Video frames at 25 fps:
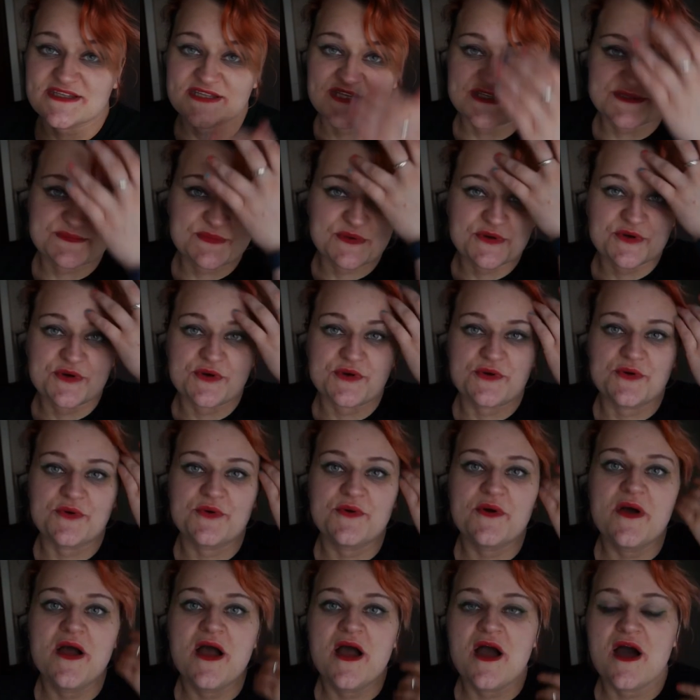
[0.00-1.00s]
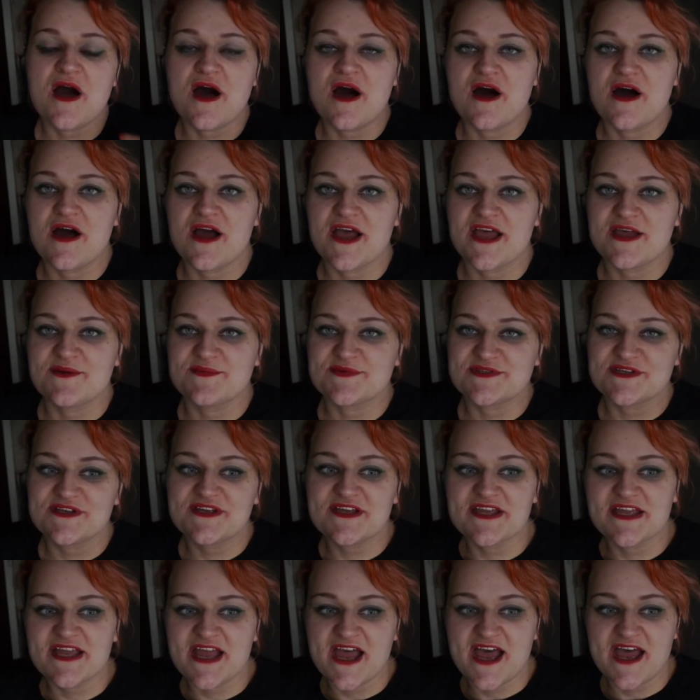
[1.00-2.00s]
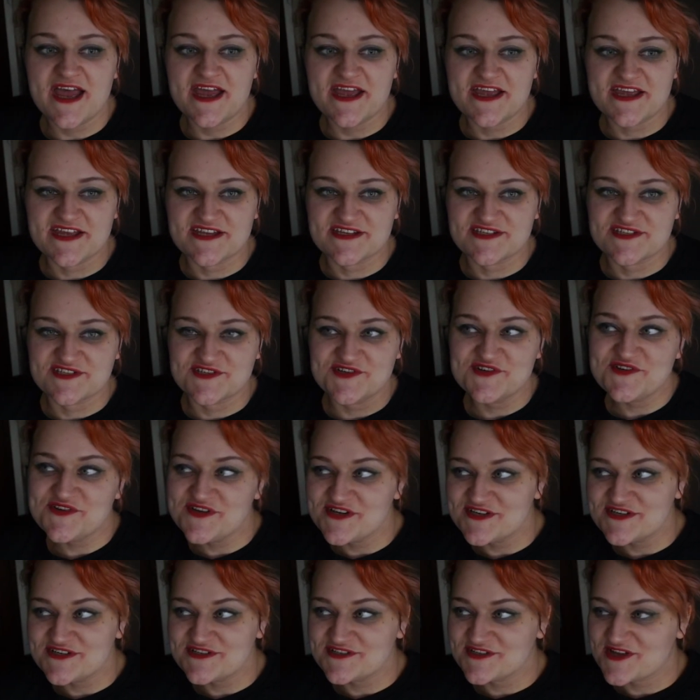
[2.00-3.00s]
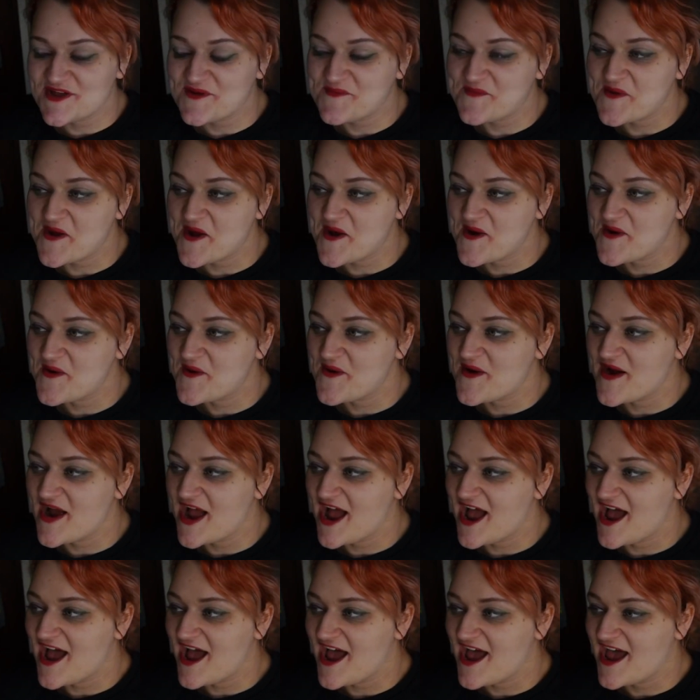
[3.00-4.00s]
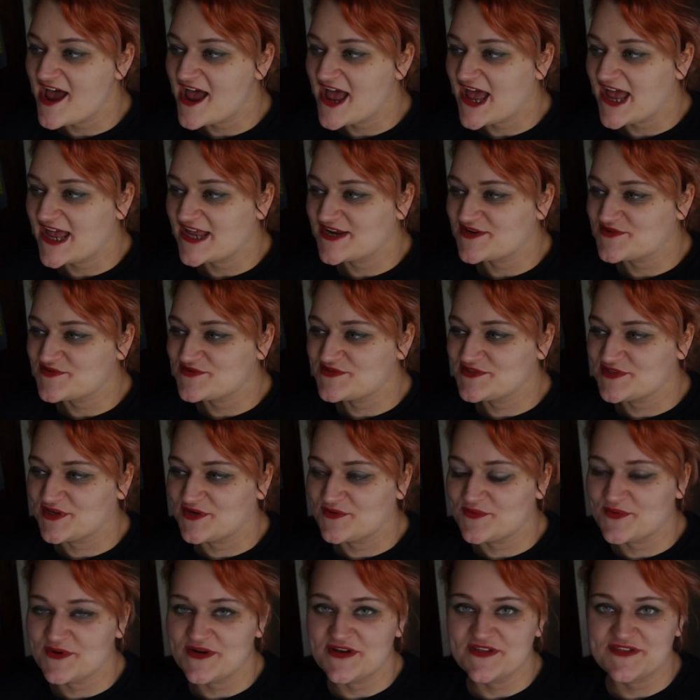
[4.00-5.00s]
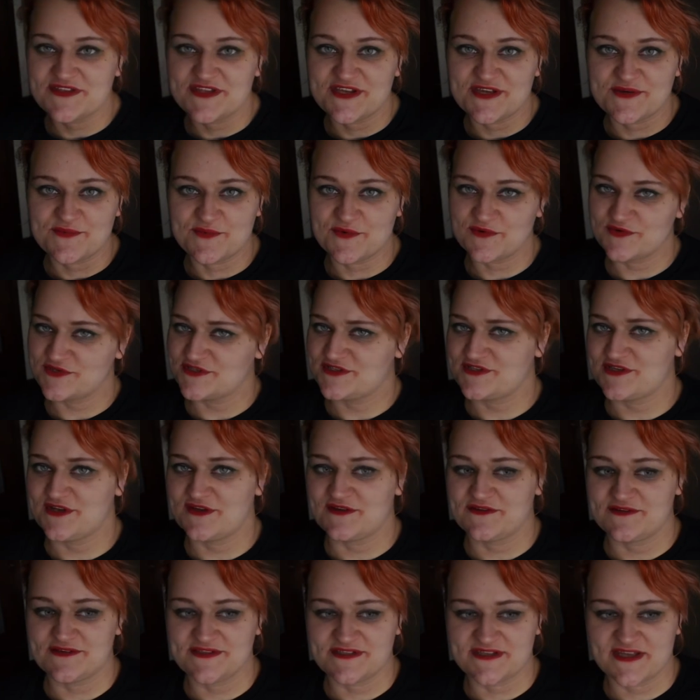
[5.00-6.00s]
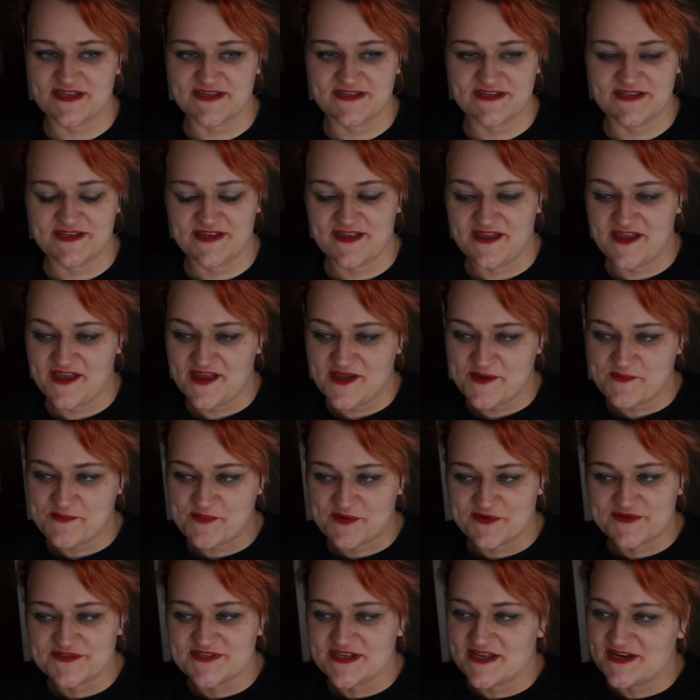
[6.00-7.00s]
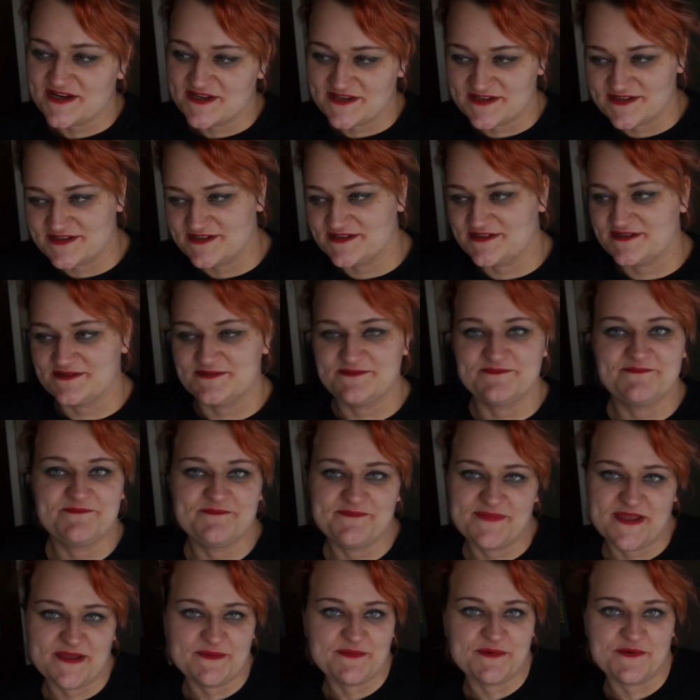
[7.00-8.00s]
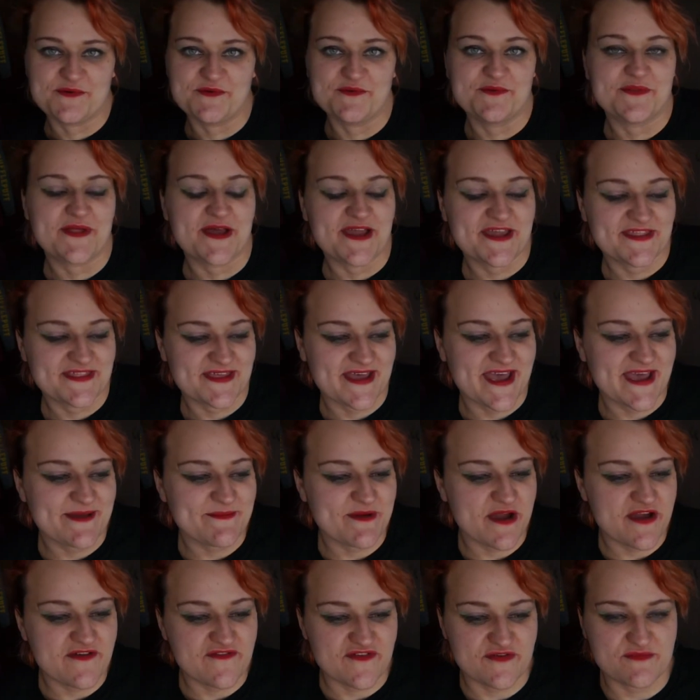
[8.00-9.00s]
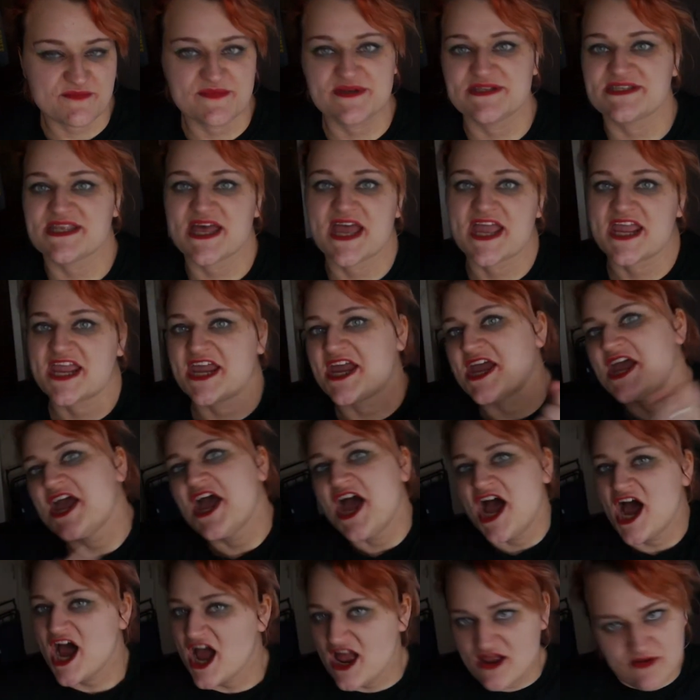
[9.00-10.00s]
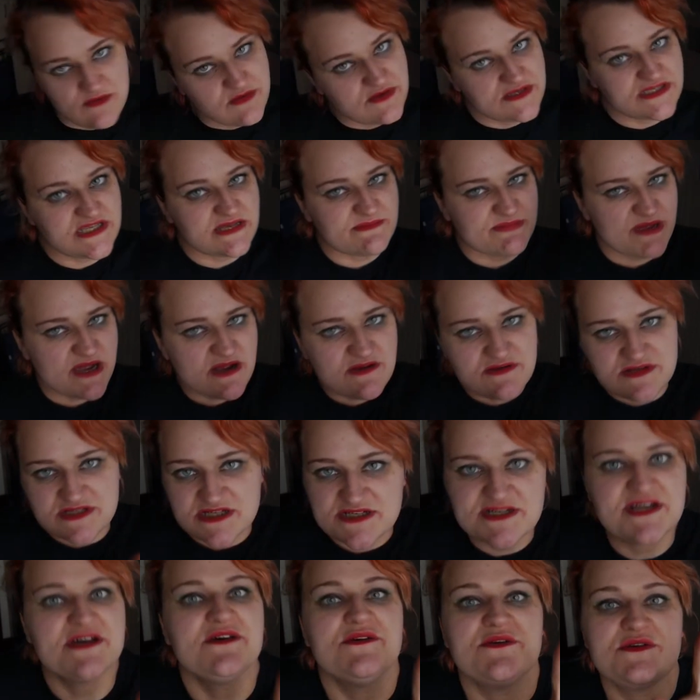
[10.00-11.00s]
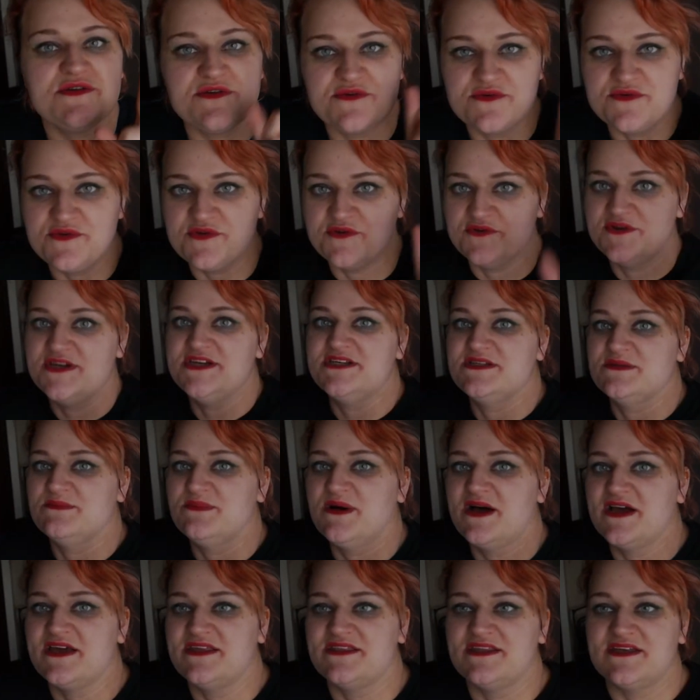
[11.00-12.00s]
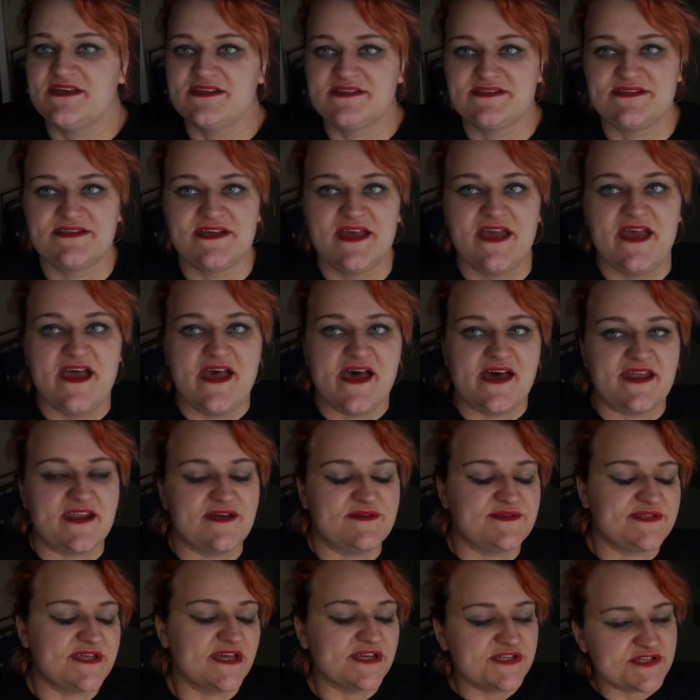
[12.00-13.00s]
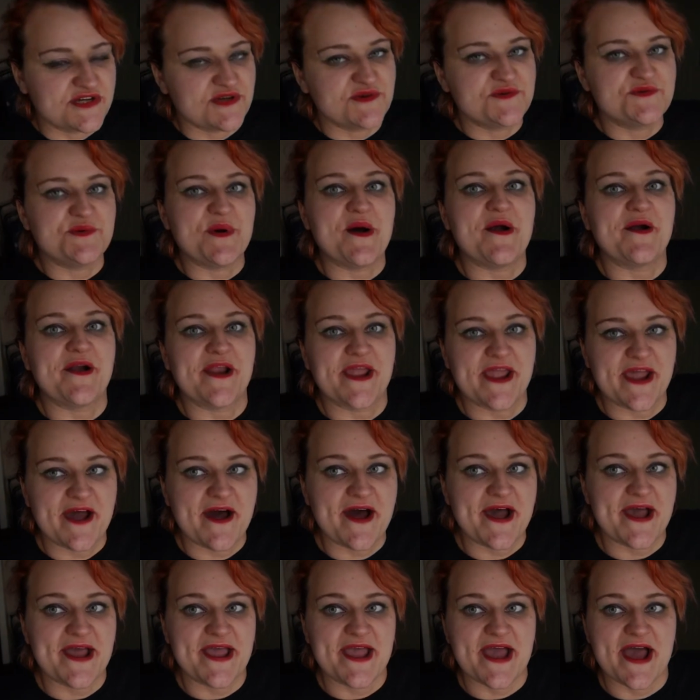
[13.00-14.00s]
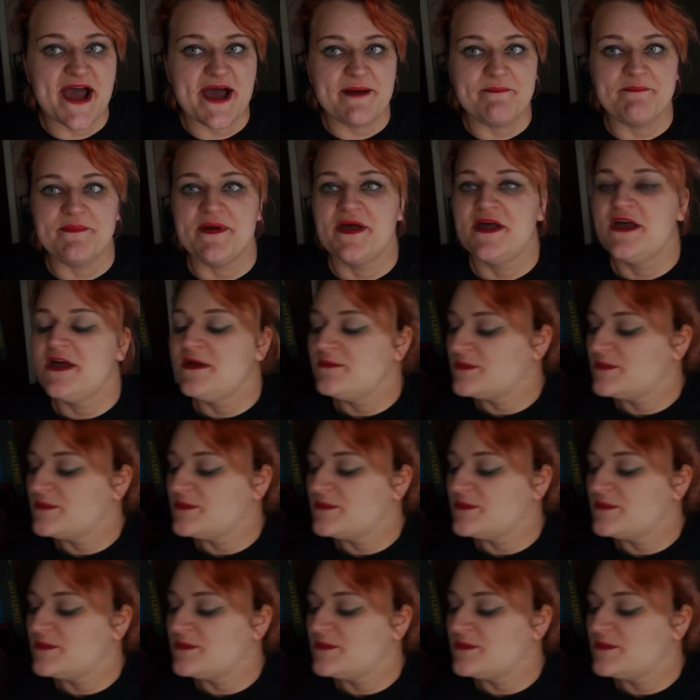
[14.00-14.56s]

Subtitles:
is in this book haul, I was looking at, it's newly just come out, and also one of the Waterstones, like, booksellers, people, like, they came over and was like, "I was about to tell you, you need to buy this." And I was like, "Don't worry, I am,"